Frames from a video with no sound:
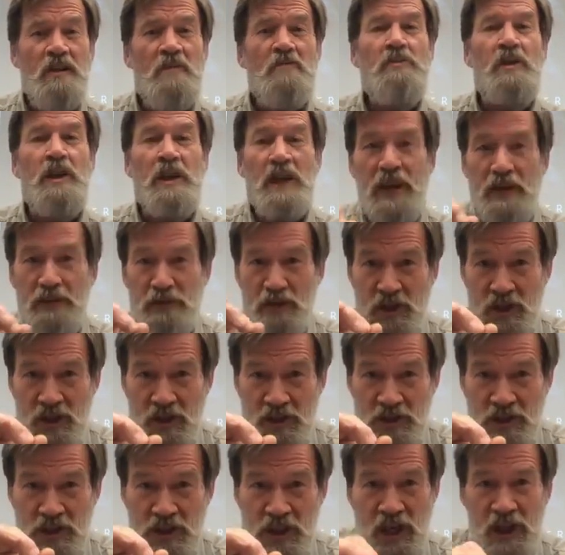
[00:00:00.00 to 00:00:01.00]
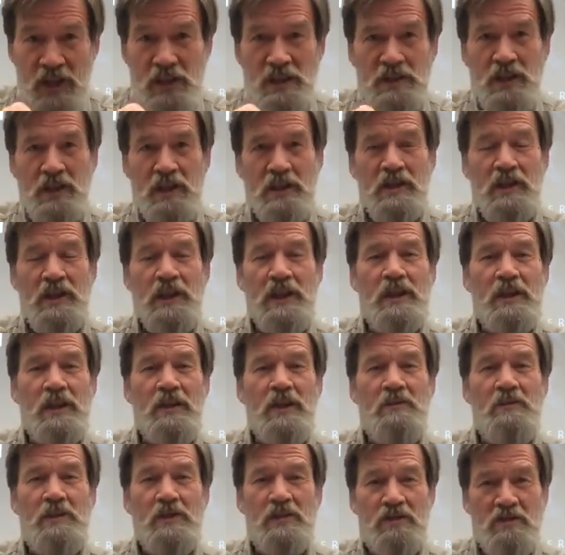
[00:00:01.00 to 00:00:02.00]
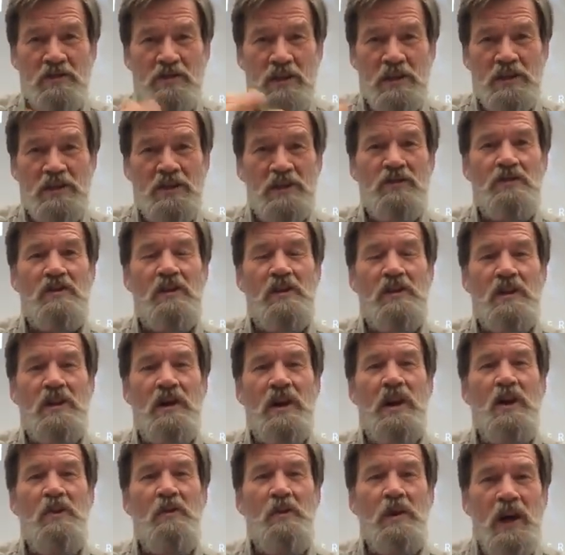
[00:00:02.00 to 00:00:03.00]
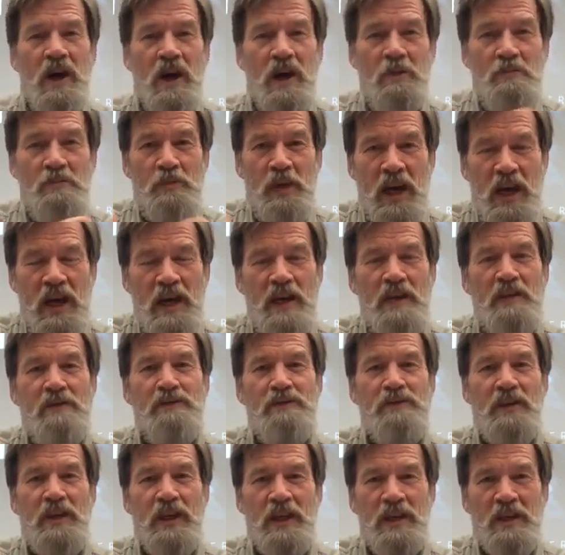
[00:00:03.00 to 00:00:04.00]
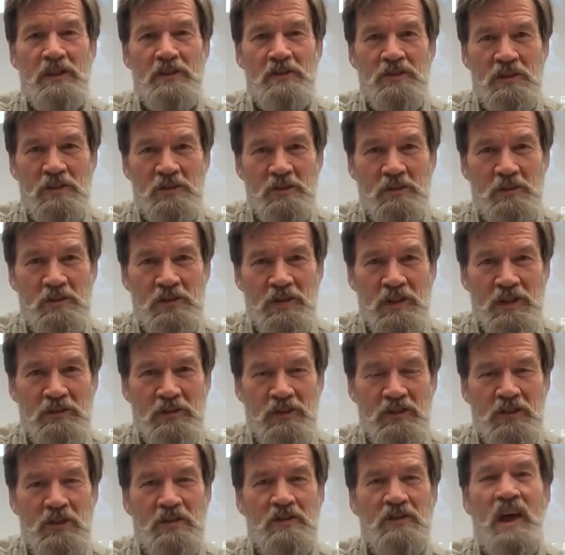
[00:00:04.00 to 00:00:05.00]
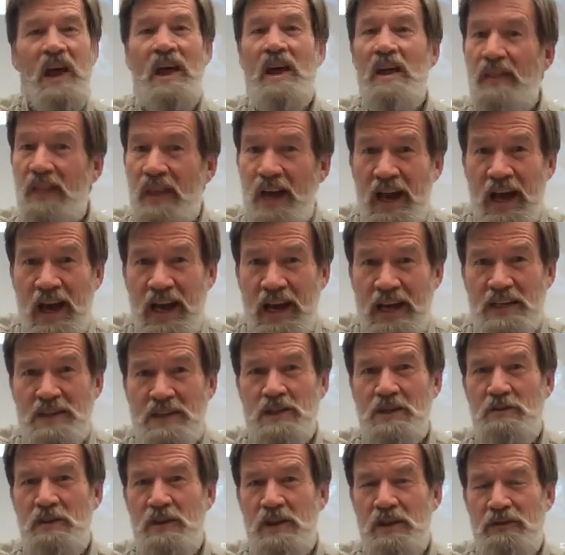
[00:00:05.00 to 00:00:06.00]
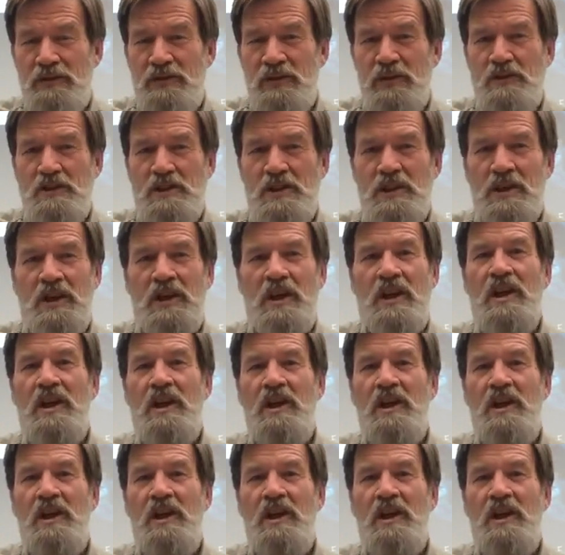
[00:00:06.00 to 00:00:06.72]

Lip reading: But if we can change our economic structure so that we are paying for ecosystem services, that has to be the future.